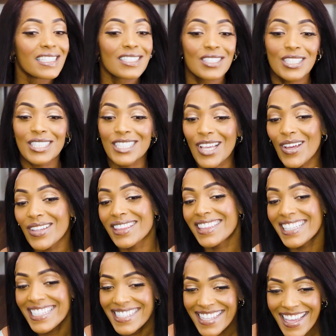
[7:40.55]
So
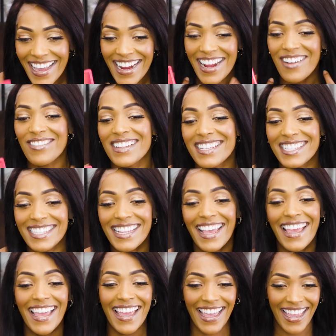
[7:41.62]
this I would
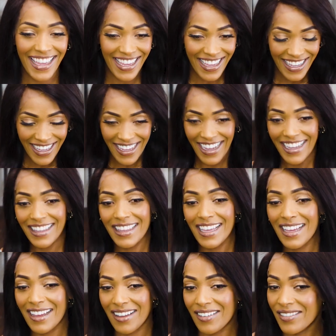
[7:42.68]
say, I
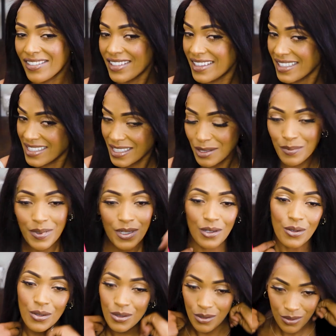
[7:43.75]
love. This is pretty
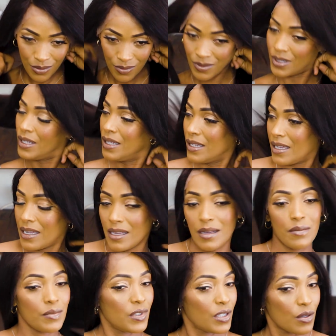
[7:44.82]
cool.
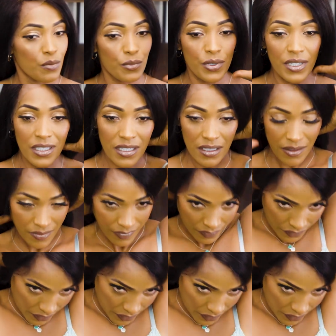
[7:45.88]
Um, you can put it